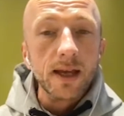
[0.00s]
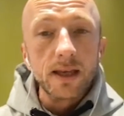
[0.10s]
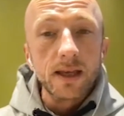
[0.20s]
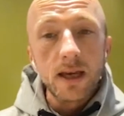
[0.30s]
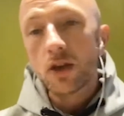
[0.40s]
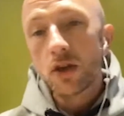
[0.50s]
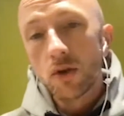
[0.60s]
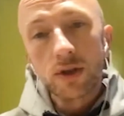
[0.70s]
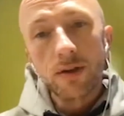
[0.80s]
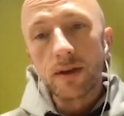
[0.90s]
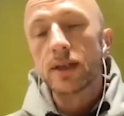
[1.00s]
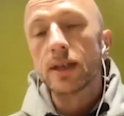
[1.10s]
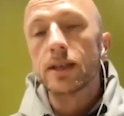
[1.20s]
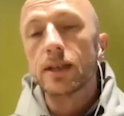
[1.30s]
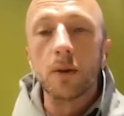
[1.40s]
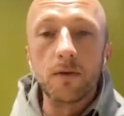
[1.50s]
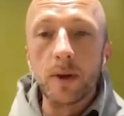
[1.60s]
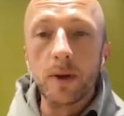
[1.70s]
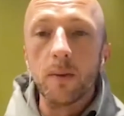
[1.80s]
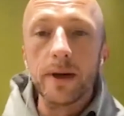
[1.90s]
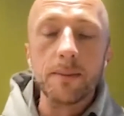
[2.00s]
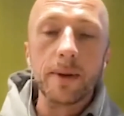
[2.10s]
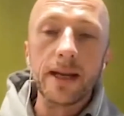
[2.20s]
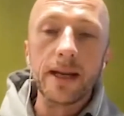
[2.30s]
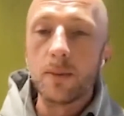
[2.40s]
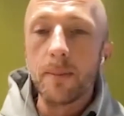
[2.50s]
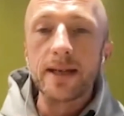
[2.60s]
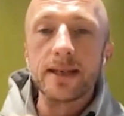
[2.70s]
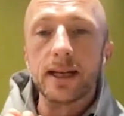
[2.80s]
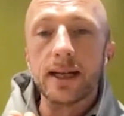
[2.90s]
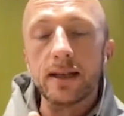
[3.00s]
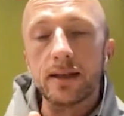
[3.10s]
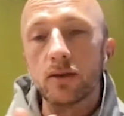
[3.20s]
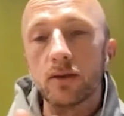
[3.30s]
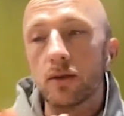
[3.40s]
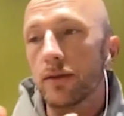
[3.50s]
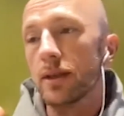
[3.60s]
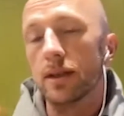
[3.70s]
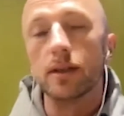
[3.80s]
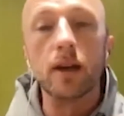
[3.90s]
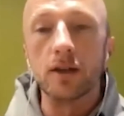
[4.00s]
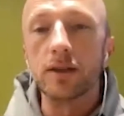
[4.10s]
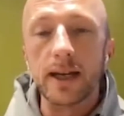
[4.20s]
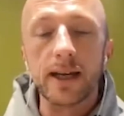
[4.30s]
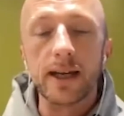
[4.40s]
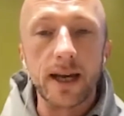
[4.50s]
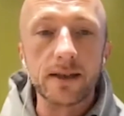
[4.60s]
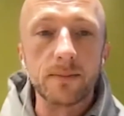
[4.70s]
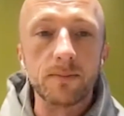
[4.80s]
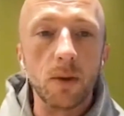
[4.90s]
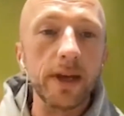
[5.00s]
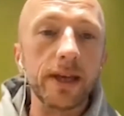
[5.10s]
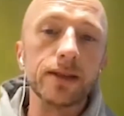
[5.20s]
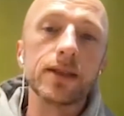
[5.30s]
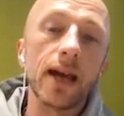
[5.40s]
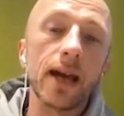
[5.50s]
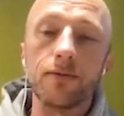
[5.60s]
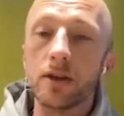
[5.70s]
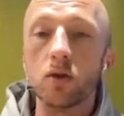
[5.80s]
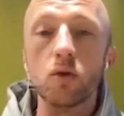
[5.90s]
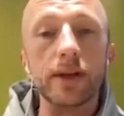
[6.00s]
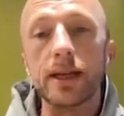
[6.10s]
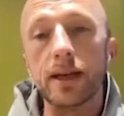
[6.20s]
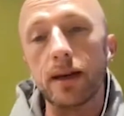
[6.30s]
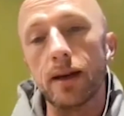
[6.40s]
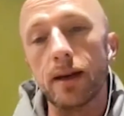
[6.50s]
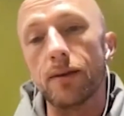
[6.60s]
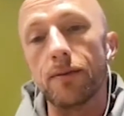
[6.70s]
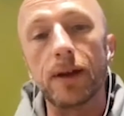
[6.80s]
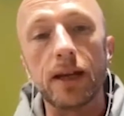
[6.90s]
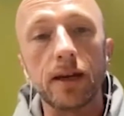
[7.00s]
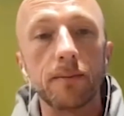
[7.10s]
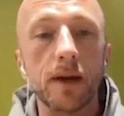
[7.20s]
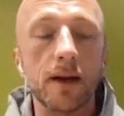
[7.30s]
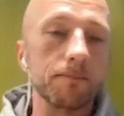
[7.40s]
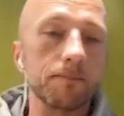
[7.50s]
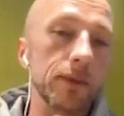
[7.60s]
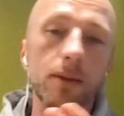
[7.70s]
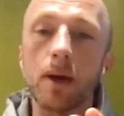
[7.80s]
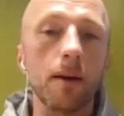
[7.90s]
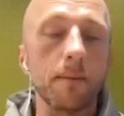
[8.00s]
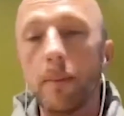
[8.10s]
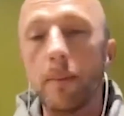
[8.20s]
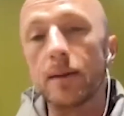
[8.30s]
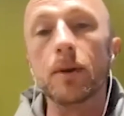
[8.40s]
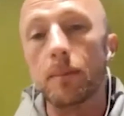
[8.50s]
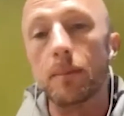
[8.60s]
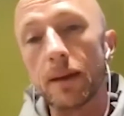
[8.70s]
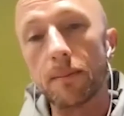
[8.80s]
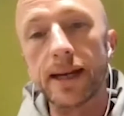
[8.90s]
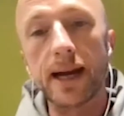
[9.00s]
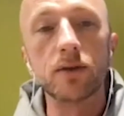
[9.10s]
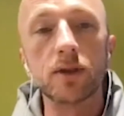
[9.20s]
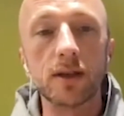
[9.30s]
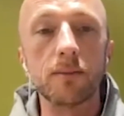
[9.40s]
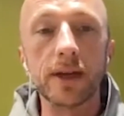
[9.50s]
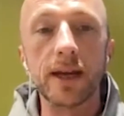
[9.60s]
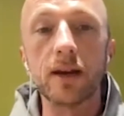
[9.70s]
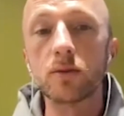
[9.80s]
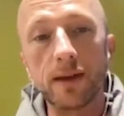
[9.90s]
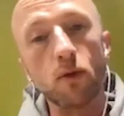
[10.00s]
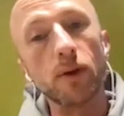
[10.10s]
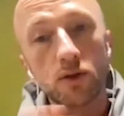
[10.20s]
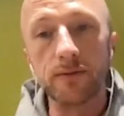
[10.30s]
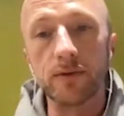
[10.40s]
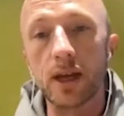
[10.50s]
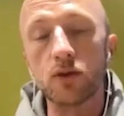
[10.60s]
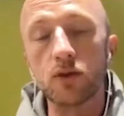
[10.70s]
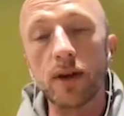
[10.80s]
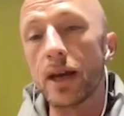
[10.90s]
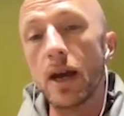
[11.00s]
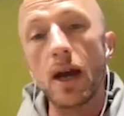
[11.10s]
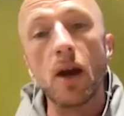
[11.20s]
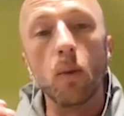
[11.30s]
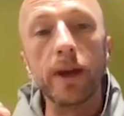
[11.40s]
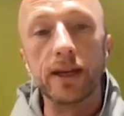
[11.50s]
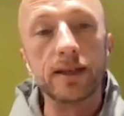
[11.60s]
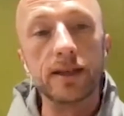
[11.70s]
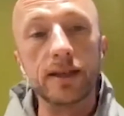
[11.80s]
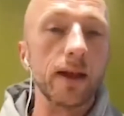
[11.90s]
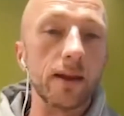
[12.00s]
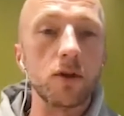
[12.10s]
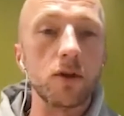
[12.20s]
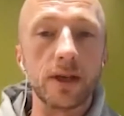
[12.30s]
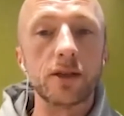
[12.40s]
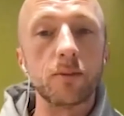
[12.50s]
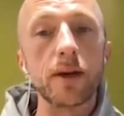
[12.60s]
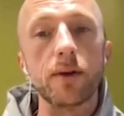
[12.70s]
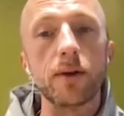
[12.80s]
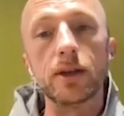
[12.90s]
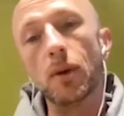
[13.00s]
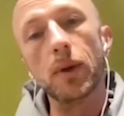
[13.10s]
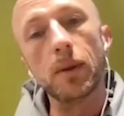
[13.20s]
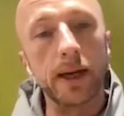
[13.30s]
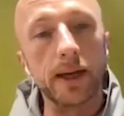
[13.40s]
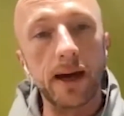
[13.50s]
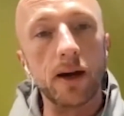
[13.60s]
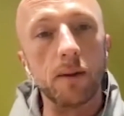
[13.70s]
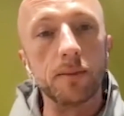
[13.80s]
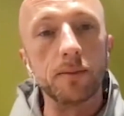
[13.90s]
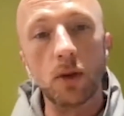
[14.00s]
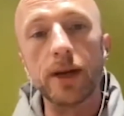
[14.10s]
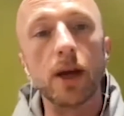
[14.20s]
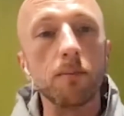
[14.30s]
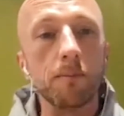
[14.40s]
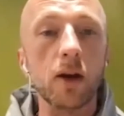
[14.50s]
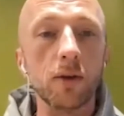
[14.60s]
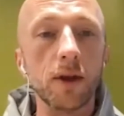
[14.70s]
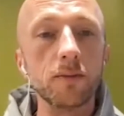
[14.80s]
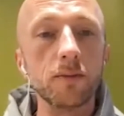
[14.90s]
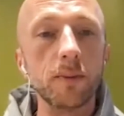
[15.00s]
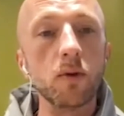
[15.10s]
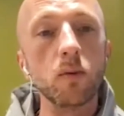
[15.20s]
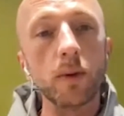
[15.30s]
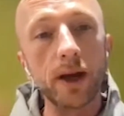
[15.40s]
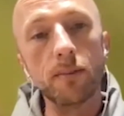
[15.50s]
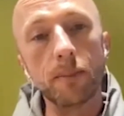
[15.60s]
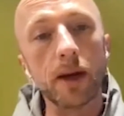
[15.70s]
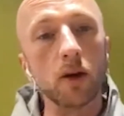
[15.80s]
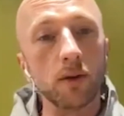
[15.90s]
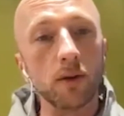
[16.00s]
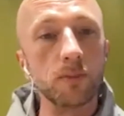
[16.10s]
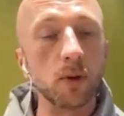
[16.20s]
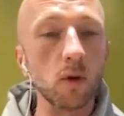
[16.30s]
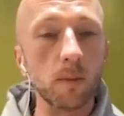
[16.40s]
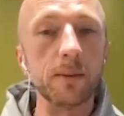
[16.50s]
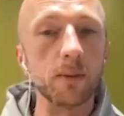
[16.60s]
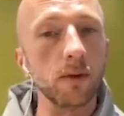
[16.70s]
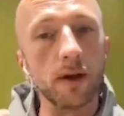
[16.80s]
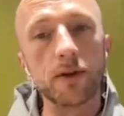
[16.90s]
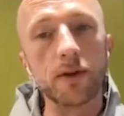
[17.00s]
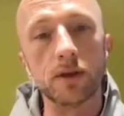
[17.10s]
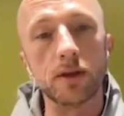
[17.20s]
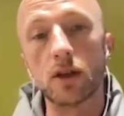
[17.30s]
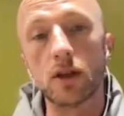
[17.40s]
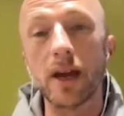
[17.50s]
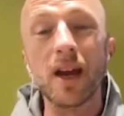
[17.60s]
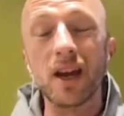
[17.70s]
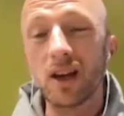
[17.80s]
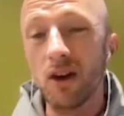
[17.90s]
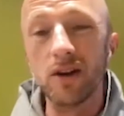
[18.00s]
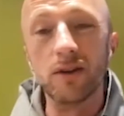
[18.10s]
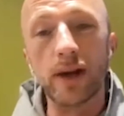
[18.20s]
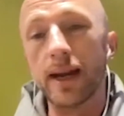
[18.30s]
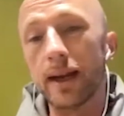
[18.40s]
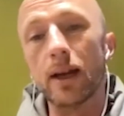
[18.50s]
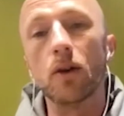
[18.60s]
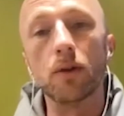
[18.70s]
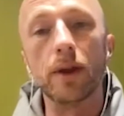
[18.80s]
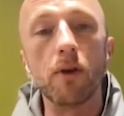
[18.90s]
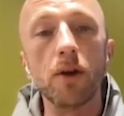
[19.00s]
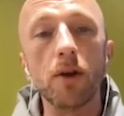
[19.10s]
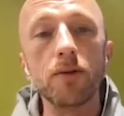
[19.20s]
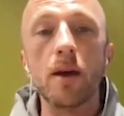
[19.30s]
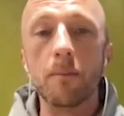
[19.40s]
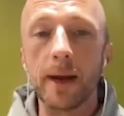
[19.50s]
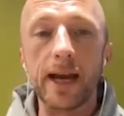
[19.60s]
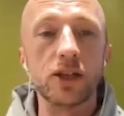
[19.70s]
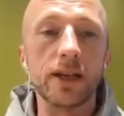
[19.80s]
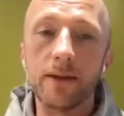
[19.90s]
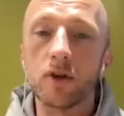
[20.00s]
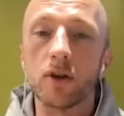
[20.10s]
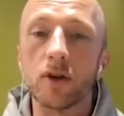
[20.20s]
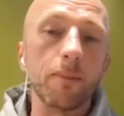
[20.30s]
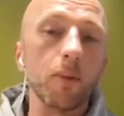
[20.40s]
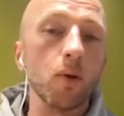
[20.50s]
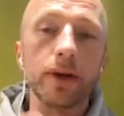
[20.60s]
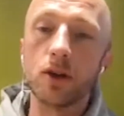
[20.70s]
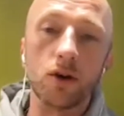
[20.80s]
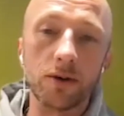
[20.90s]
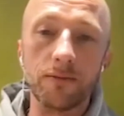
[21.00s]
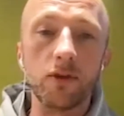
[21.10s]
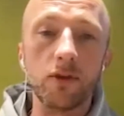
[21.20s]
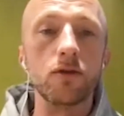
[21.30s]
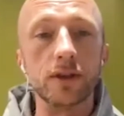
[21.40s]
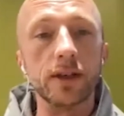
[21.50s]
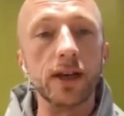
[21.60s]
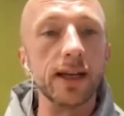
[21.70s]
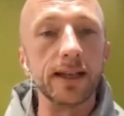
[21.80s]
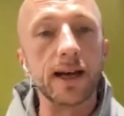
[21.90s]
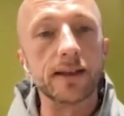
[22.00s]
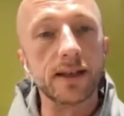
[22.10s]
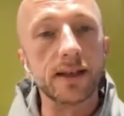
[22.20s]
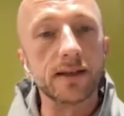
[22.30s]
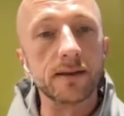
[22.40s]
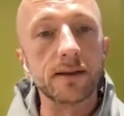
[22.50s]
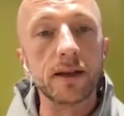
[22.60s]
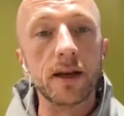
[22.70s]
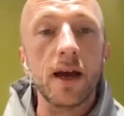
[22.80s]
Yeah, sure. So the system that we've built, we're basically sort of the last click, I guess. So we can tell if there's already an affiliate a payment being made out to somebody else where they've already driven that traffic. We can still let them use the experience, but we pick that up. So we don't bill on those people. We only bill on those pure people that have come to the site kind of organically and on their own, but actually they've got to that point, got confused and need that assistance.